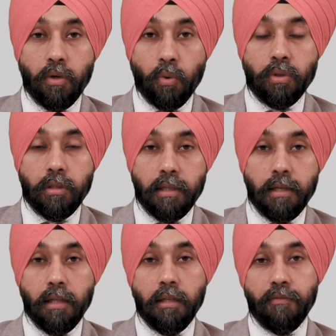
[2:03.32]
the growth
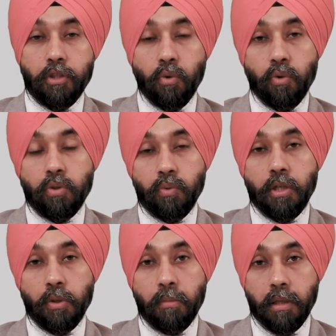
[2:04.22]
signals which goes to the
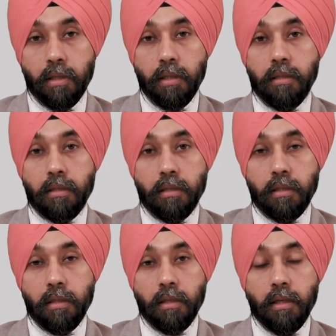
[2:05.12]
tumor cells.
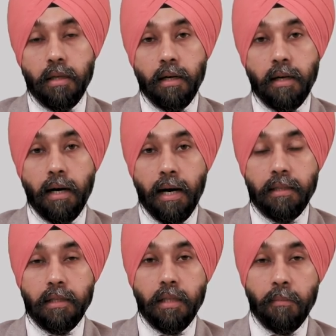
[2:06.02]

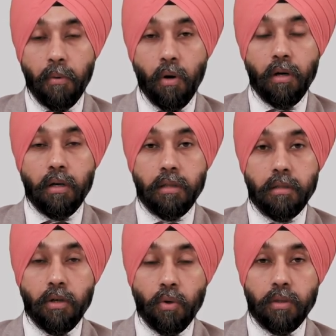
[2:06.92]
Either they block
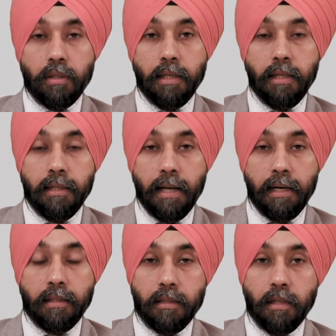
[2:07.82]
the growth signals
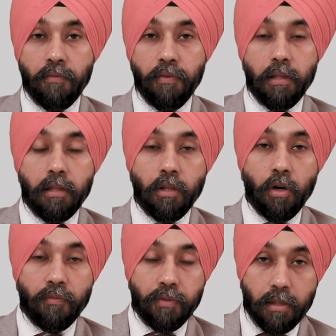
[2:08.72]
at the surface
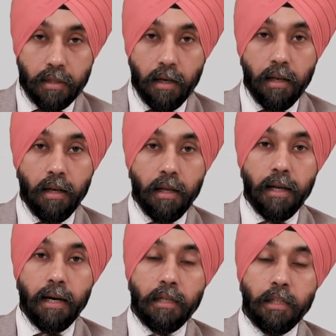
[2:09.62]
of the cell
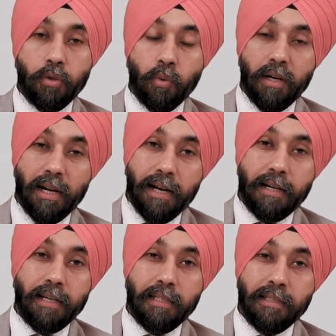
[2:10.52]
and they don't
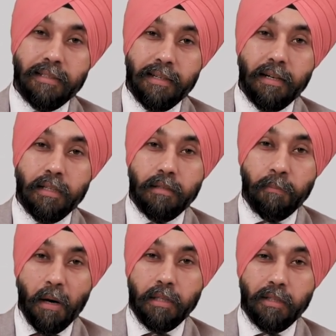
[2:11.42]
let the signals
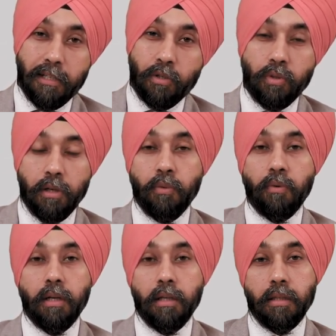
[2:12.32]
pass into the
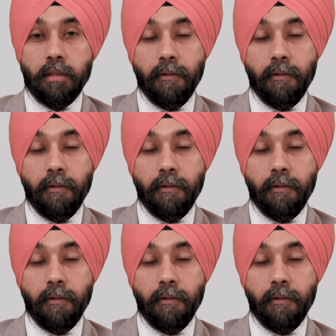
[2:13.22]
nucleus,